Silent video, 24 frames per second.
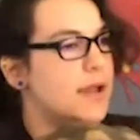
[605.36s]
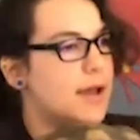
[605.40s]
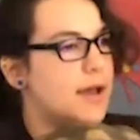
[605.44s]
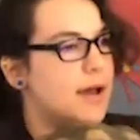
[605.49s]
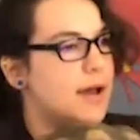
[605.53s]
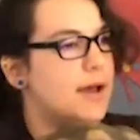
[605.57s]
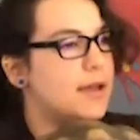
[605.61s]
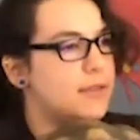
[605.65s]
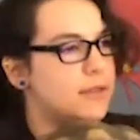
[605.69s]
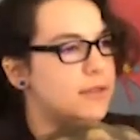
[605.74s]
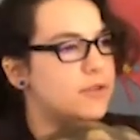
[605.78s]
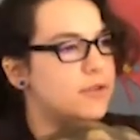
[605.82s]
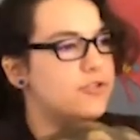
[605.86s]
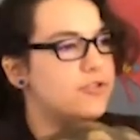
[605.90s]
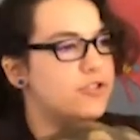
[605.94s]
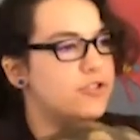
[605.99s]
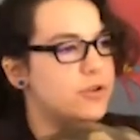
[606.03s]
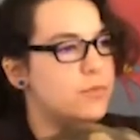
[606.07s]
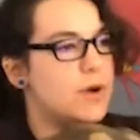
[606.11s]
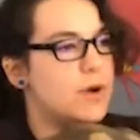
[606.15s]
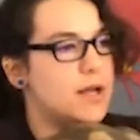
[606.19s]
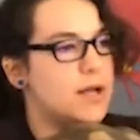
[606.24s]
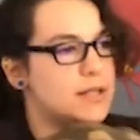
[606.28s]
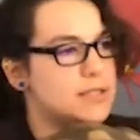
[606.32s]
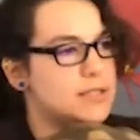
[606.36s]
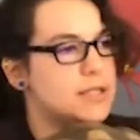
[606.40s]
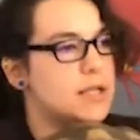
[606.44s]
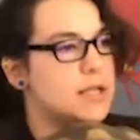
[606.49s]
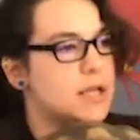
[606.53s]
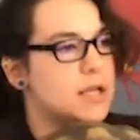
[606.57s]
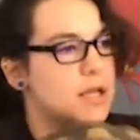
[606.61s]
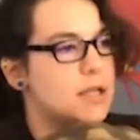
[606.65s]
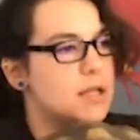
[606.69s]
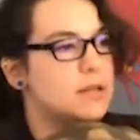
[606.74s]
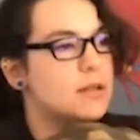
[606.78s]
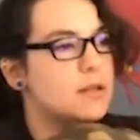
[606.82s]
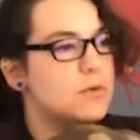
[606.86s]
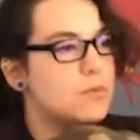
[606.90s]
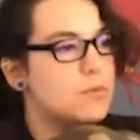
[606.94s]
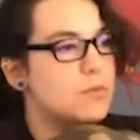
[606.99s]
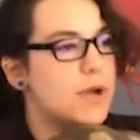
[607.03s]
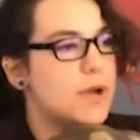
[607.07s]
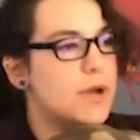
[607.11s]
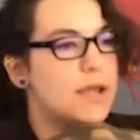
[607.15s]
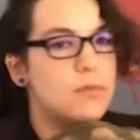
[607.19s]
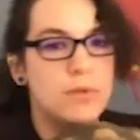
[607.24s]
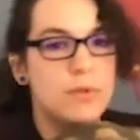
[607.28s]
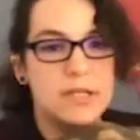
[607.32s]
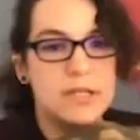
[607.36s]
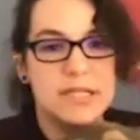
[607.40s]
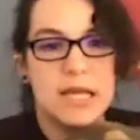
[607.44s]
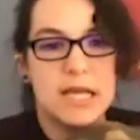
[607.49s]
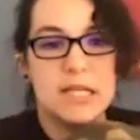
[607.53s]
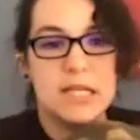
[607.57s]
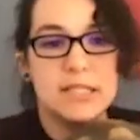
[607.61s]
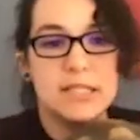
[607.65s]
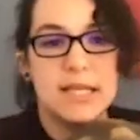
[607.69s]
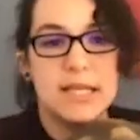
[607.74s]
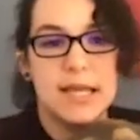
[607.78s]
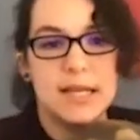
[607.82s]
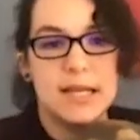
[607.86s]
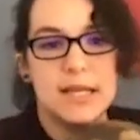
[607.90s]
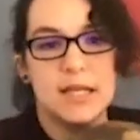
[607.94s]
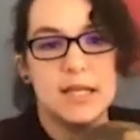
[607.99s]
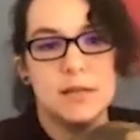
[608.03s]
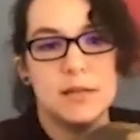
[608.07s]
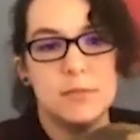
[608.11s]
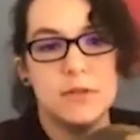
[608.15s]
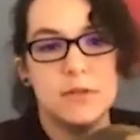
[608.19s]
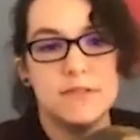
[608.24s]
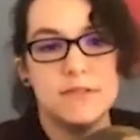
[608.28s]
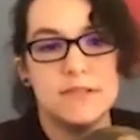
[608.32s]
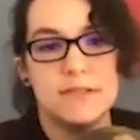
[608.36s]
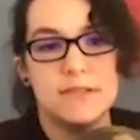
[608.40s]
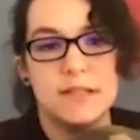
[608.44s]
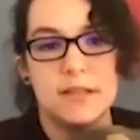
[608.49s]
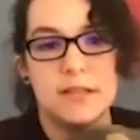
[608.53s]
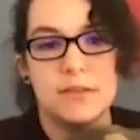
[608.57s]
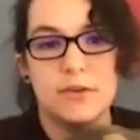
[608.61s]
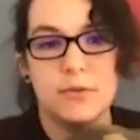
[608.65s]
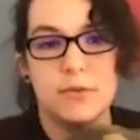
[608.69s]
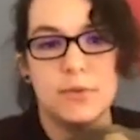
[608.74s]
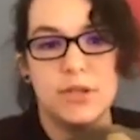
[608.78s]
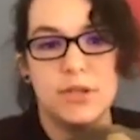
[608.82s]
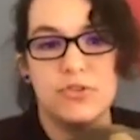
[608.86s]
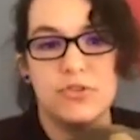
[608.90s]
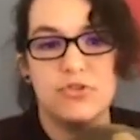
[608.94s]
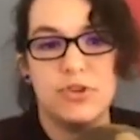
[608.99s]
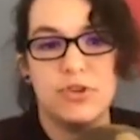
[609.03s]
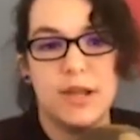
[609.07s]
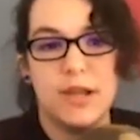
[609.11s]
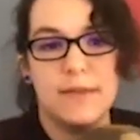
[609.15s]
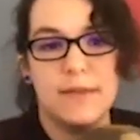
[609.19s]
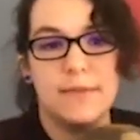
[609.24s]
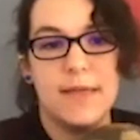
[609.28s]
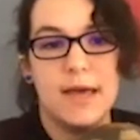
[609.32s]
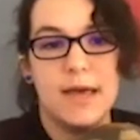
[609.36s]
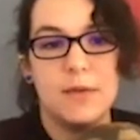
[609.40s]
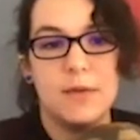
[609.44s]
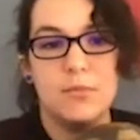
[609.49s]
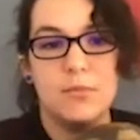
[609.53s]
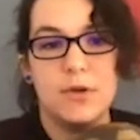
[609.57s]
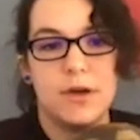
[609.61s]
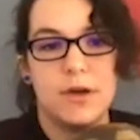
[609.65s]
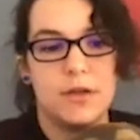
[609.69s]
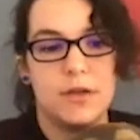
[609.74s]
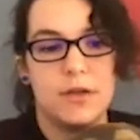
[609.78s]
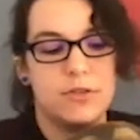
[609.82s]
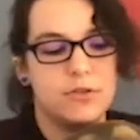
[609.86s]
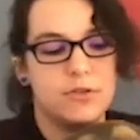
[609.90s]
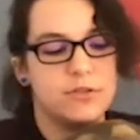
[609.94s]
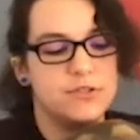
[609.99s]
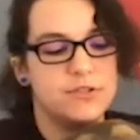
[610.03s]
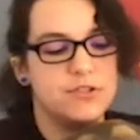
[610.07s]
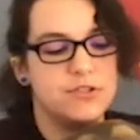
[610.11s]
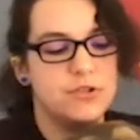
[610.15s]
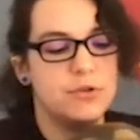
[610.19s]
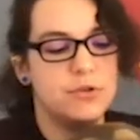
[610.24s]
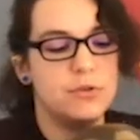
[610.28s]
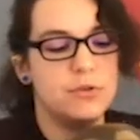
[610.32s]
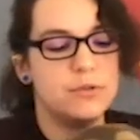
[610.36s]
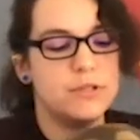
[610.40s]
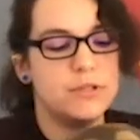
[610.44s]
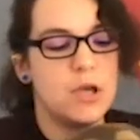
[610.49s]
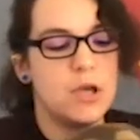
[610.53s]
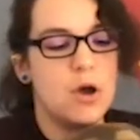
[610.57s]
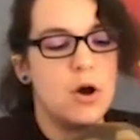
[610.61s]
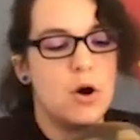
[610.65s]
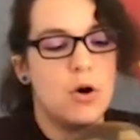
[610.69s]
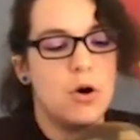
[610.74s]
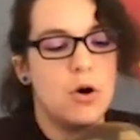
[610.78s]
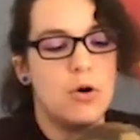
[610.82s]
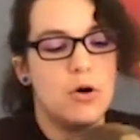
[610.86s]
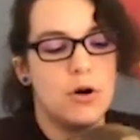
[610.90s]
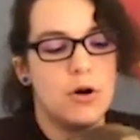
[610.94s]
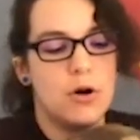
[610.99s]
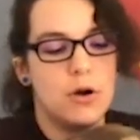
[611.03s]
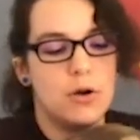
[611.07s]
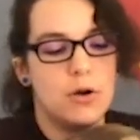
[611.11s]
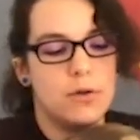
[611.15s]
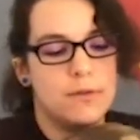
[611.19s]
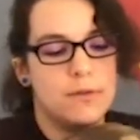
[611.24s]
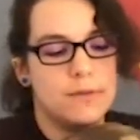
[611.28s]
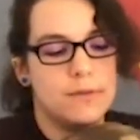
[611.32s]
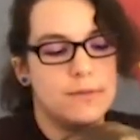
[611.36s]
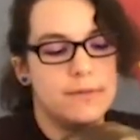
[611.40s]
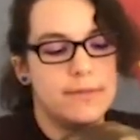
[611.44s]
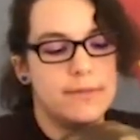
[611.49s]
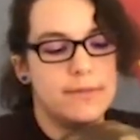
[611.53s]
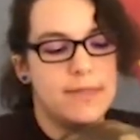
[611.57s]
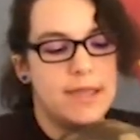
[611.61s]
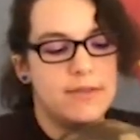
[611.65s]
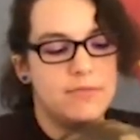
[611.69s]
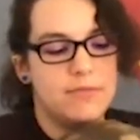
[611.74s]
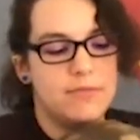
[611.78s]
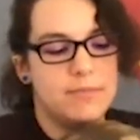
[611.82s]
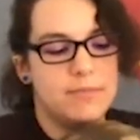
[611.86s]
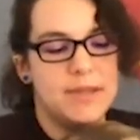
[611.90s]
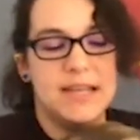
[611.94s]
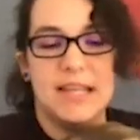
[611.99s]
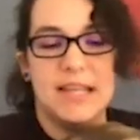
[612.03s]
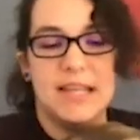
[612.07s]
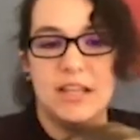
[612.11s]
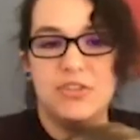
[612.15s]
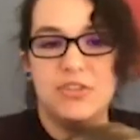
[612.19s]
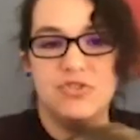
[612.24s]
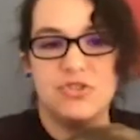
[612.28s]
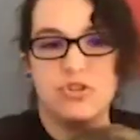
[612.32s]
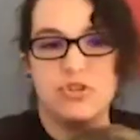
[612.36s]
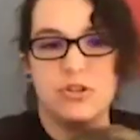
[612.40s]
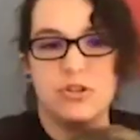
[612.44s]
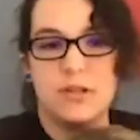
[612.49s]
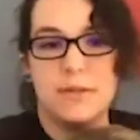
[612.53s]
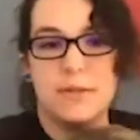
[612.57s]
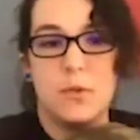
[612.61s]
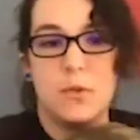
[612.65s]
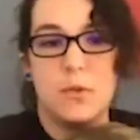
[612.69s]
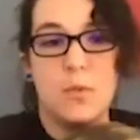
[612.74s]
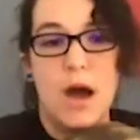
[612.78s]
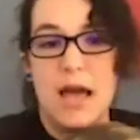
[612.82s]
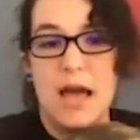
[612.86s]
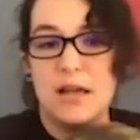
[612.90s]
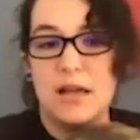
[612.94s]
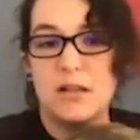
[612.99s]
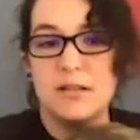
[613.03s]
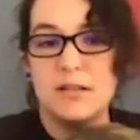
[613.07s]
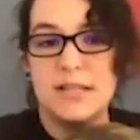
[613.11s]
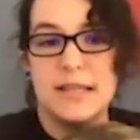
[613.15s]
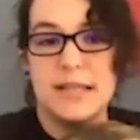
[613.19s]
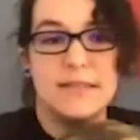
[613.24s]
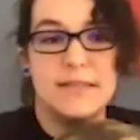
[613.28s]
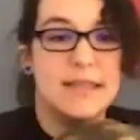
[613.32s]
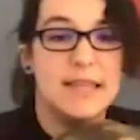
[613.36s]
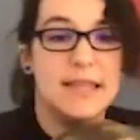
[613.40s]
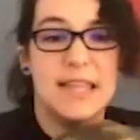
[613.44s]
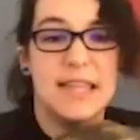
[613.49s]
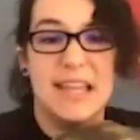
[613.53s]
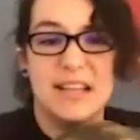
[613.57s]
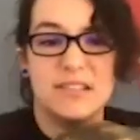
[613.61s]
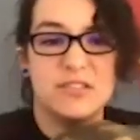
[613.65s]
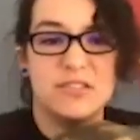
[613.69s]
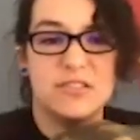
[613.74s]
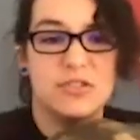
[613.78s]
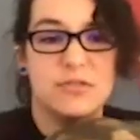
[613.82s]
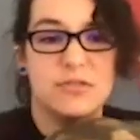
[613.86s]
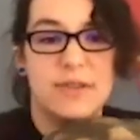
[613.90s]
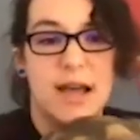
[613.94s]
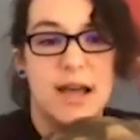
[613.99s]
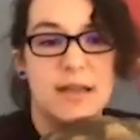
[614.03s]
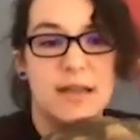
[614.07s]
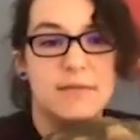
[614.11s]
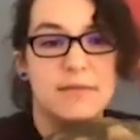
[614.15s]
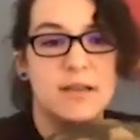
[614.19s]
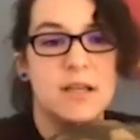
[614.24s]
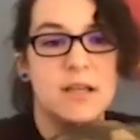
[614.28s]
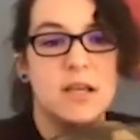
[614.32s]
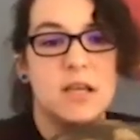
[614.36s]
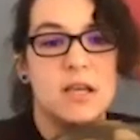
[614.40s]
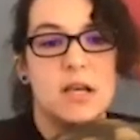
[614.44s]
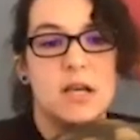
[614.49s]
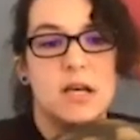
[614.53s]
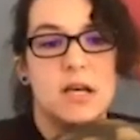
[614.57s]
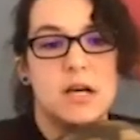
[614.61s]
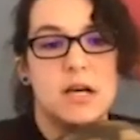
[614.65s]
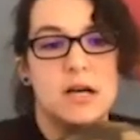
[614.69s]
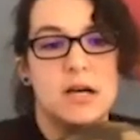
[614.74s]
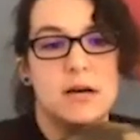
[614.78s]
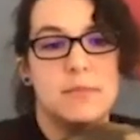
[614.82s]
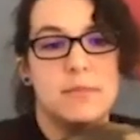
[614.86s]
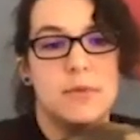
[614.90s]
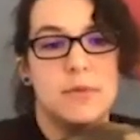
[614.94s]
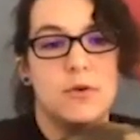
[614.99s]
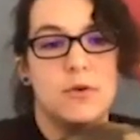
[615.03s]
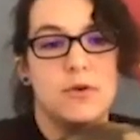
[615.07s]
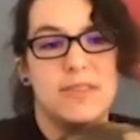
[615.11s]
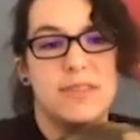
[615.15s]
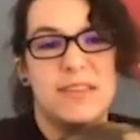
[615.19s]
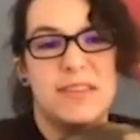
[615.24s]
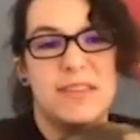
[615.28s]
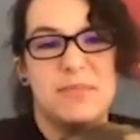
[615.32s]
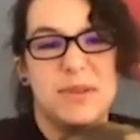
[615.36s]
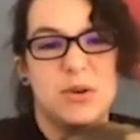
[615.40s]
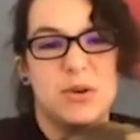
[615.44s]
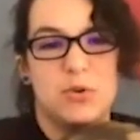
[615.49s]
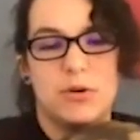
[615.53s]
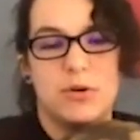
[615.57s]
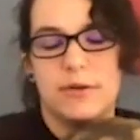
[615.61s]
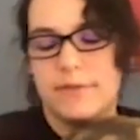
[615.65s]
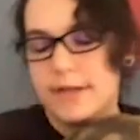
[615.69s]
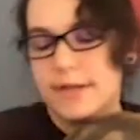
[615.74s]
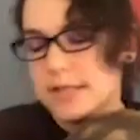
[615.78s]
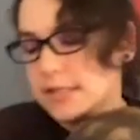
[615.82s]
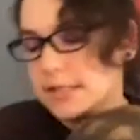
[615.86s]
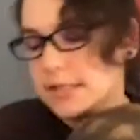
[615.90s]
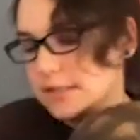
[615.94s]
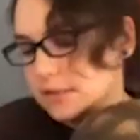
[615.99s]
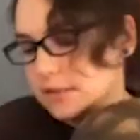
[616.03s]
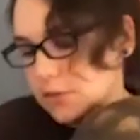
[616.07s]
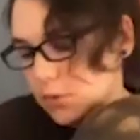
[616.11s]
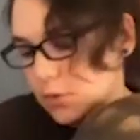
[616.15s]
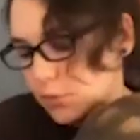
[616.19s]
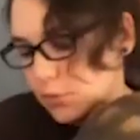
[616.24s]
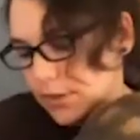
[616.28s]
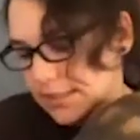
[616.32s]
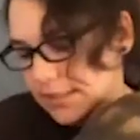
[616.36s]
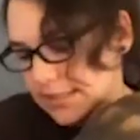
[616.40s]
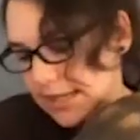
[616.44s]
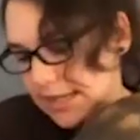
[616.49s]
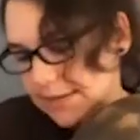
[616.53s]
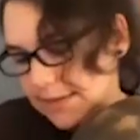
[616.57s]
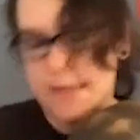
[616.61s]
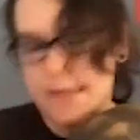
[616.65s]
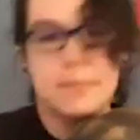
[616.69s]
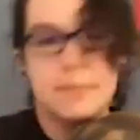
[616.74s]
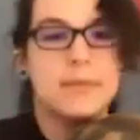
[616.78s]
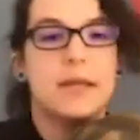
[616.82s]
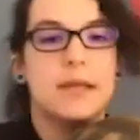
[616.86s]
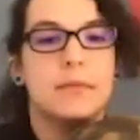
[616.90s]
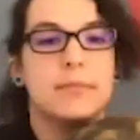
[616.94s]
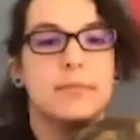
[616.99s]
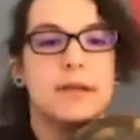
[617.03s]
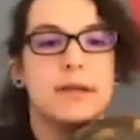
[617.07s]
I think she was. The way we tend to get animals is either we trade them with other zoos, or they've been injured in the wild and they can't survive, or they've been orphaned, so we take them in.